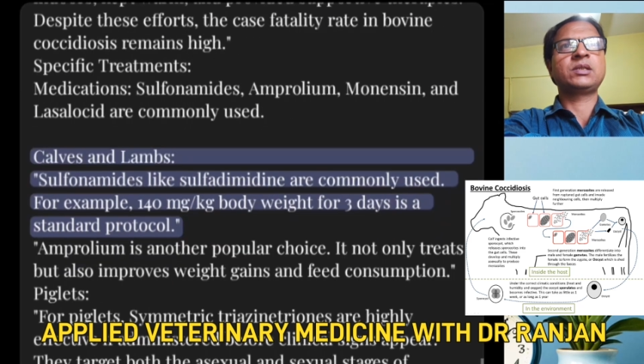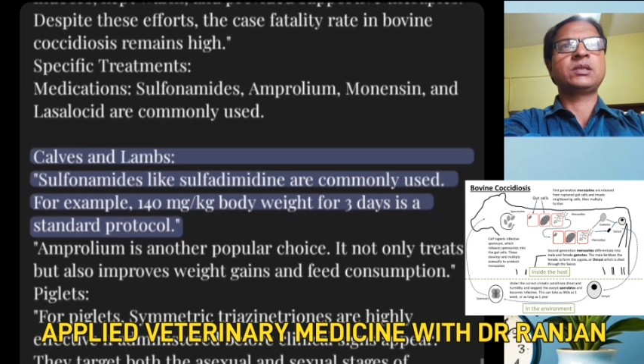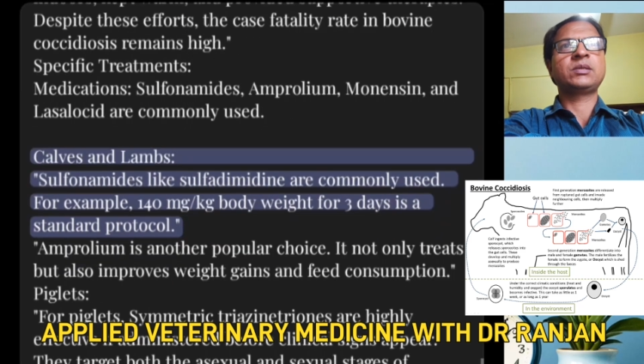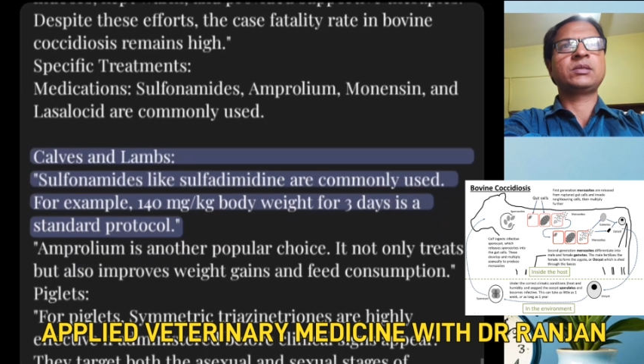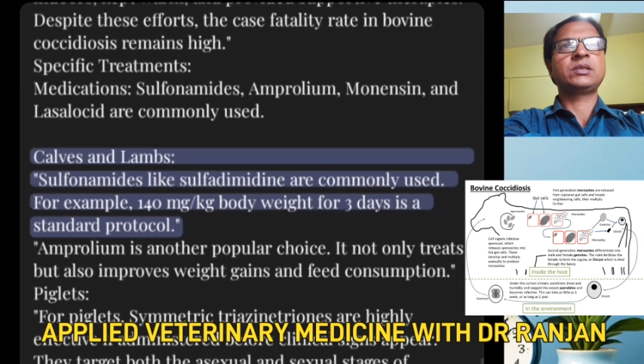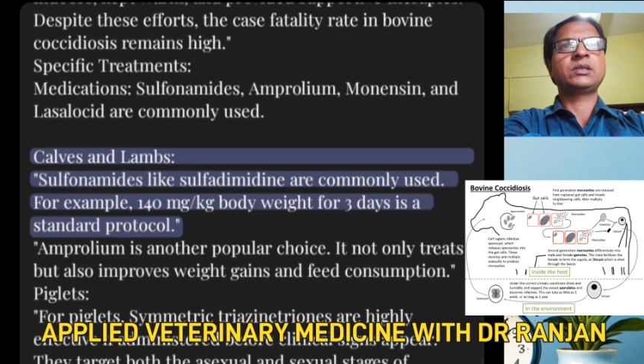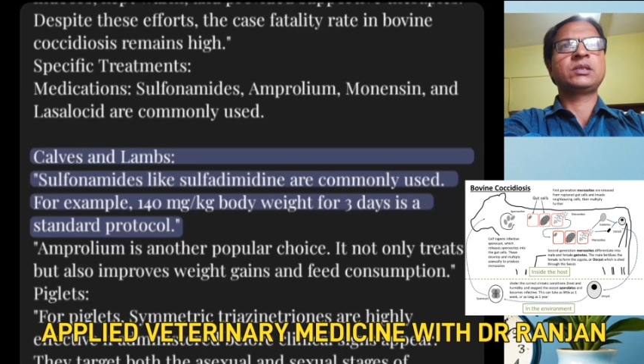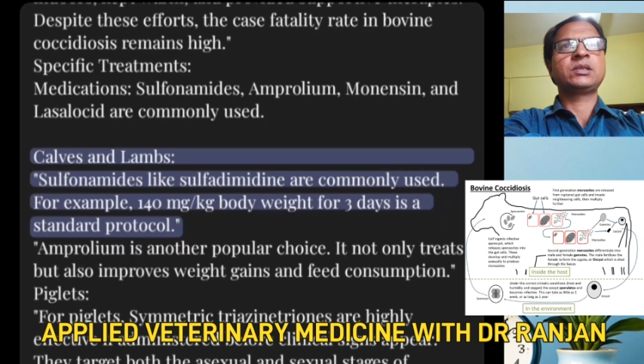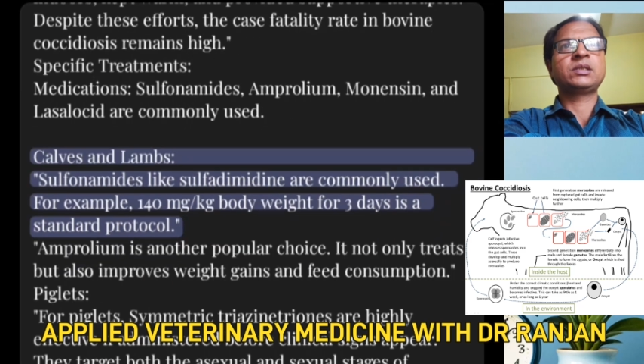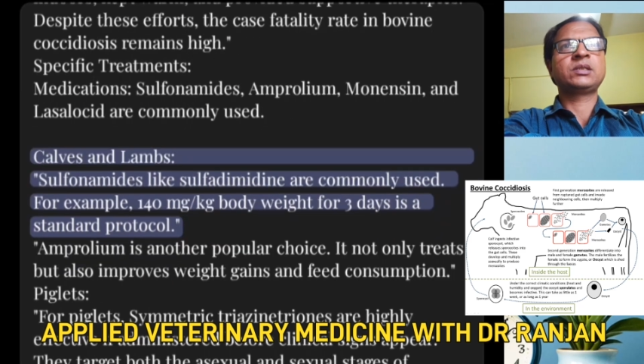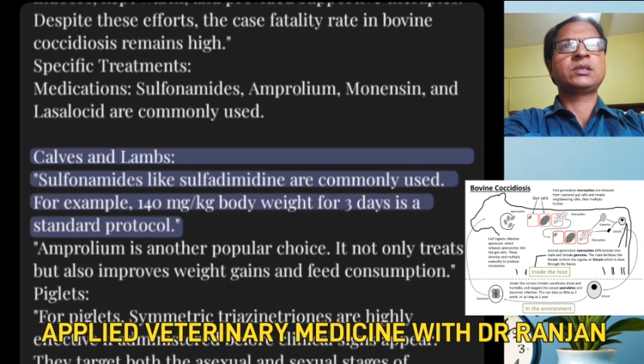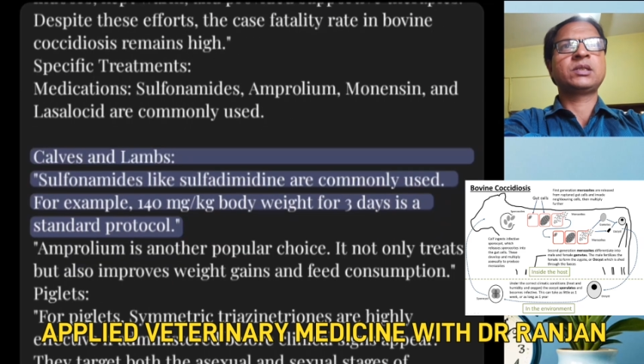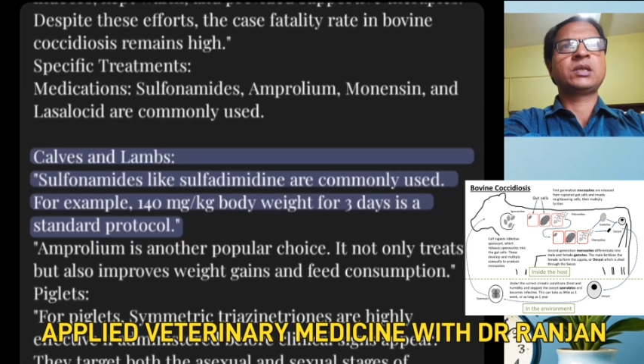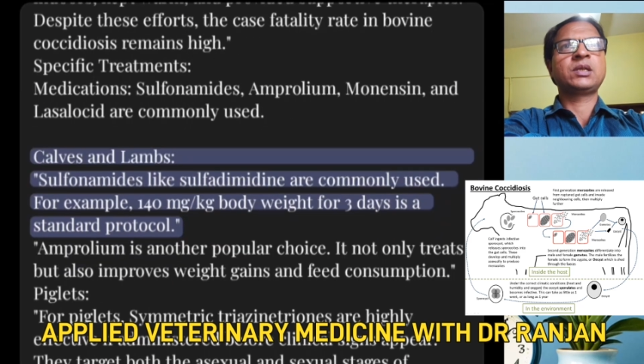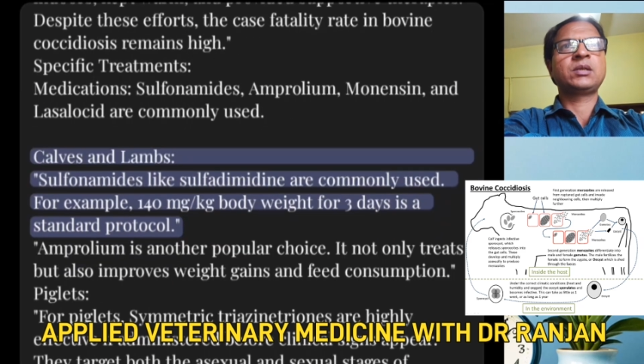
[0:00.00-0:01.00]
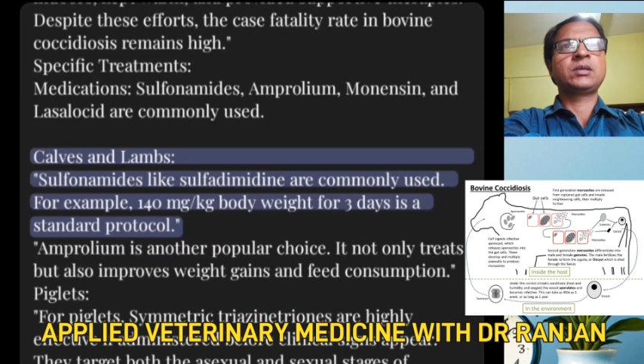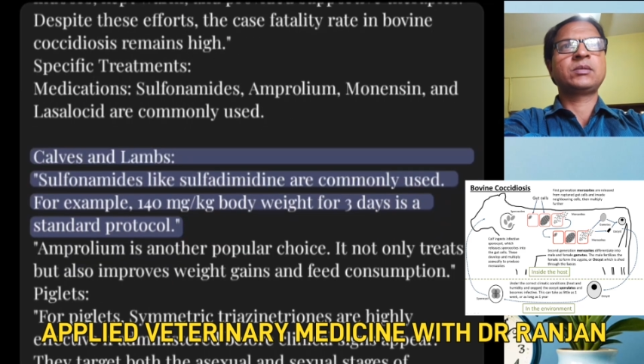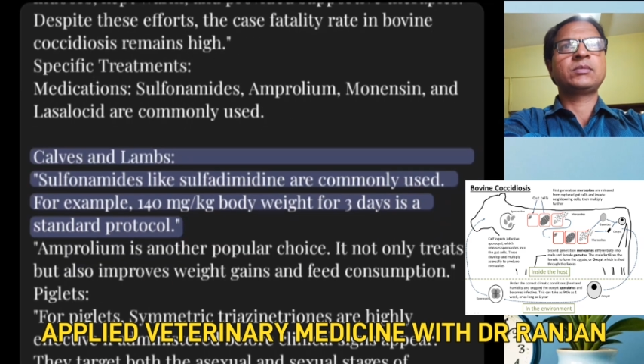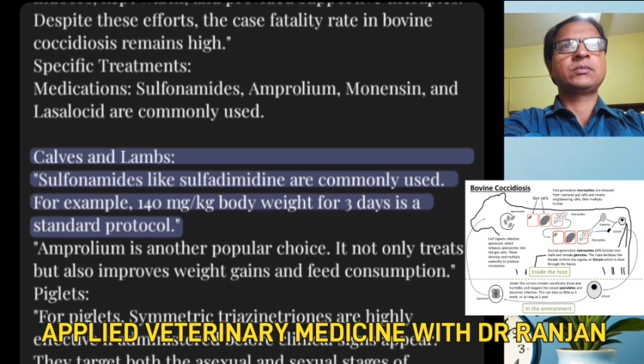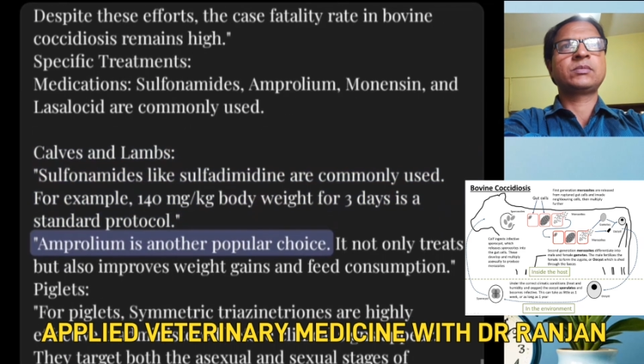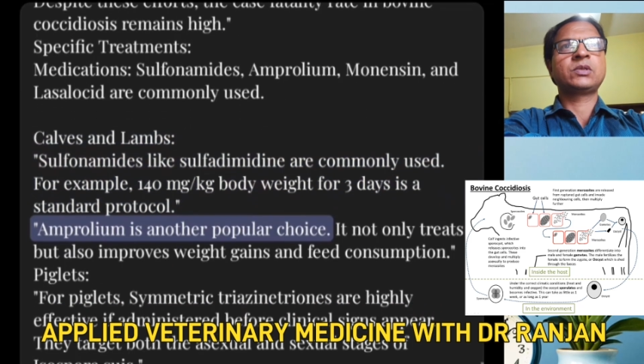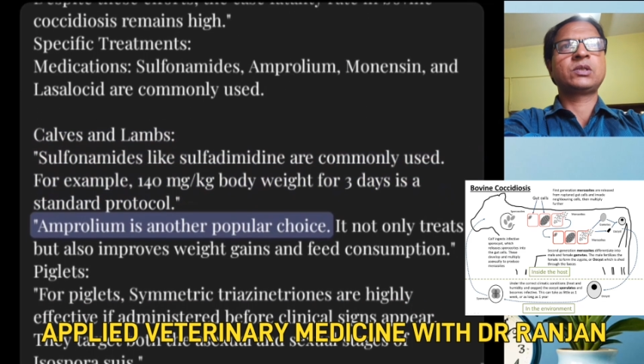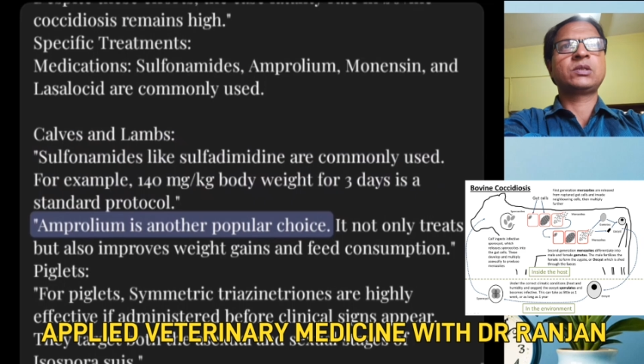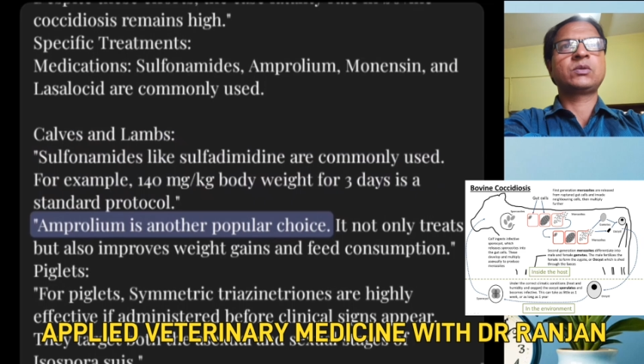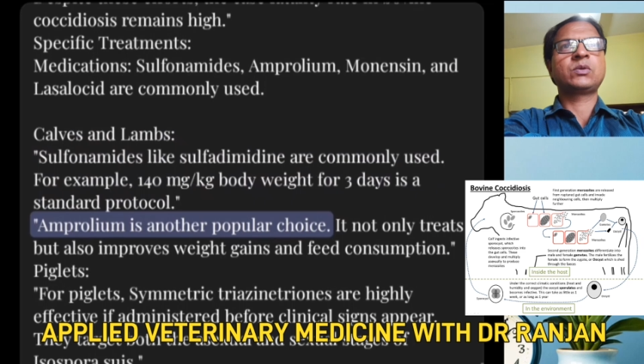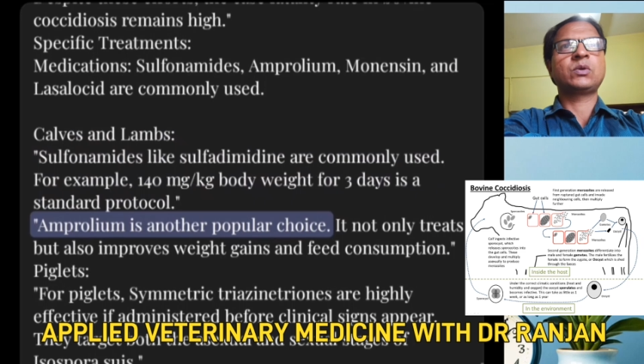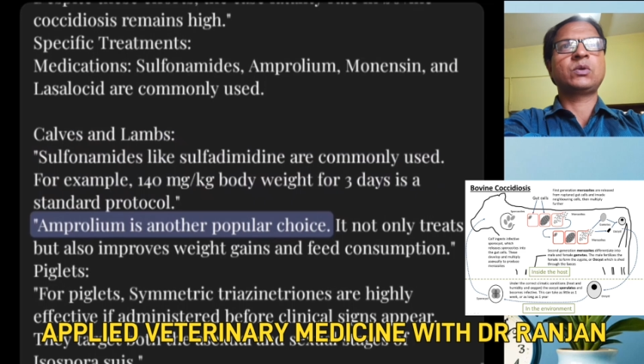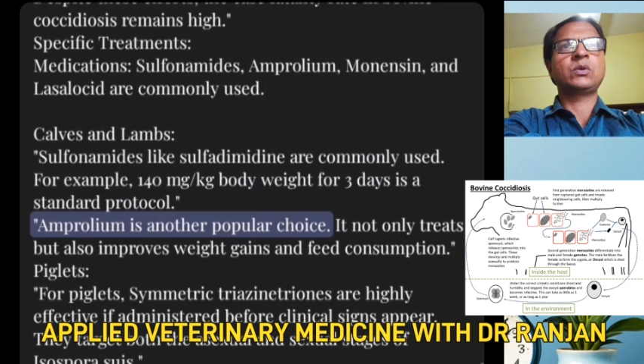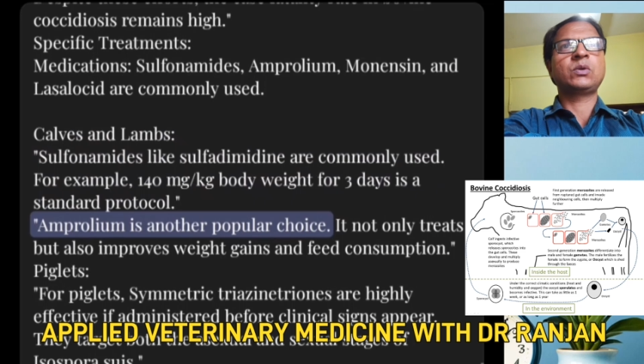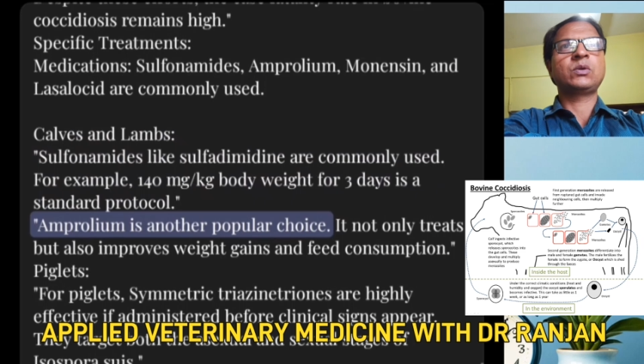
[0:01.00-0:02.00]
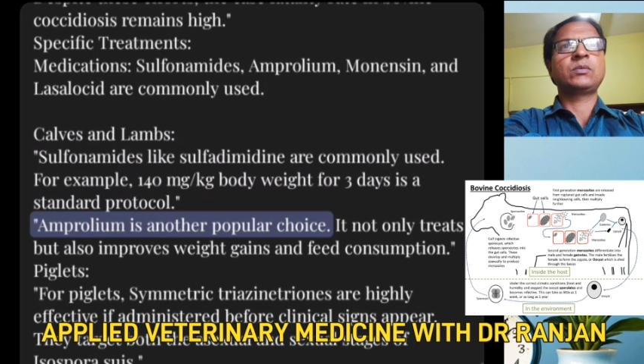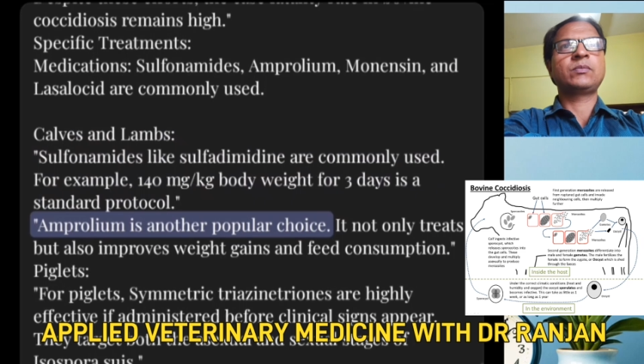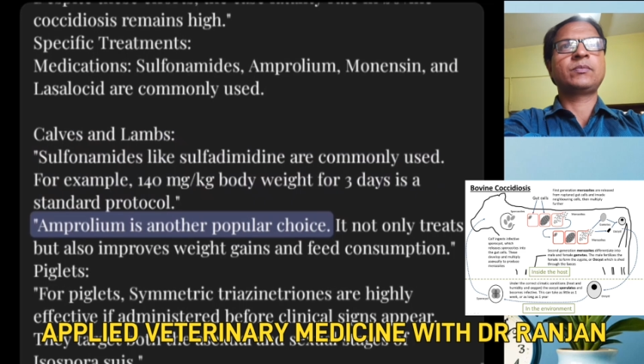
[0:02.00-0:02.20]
days is a standard protocol.